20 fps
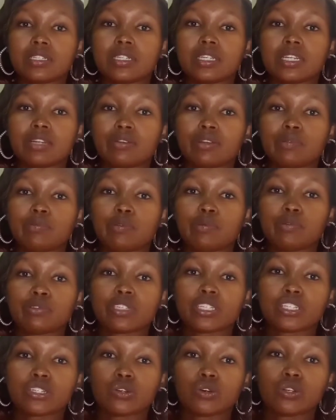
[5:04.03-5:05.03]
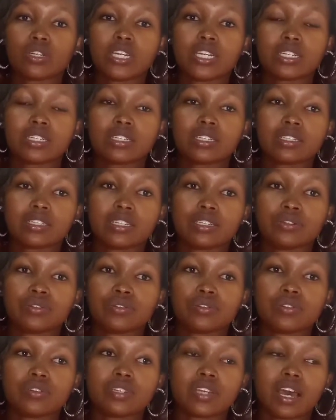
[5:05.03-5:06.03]
then when people start ordering, then you
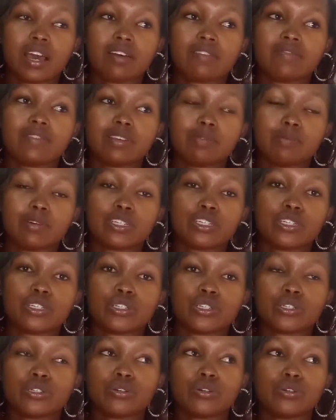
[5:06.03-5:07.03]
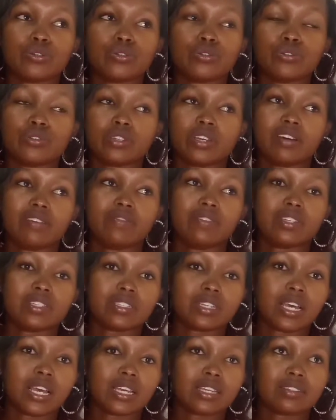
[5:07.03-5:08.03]
don't have the material, you don't have the
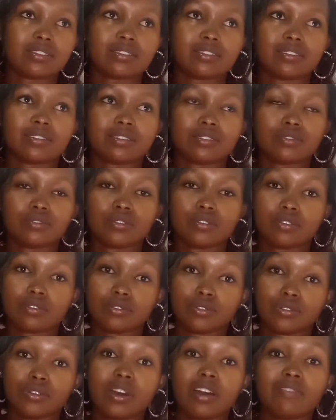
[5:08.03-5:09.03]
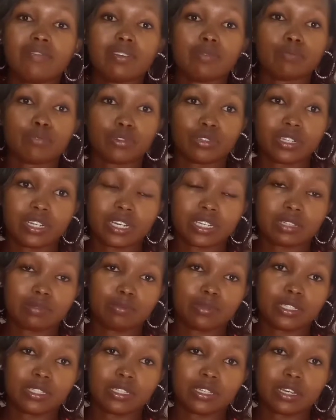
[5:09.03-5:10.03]
sizes, you don't have the product
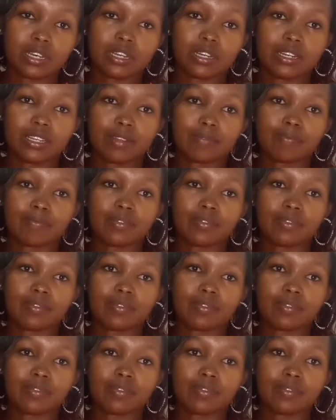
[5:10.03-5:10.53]
basically.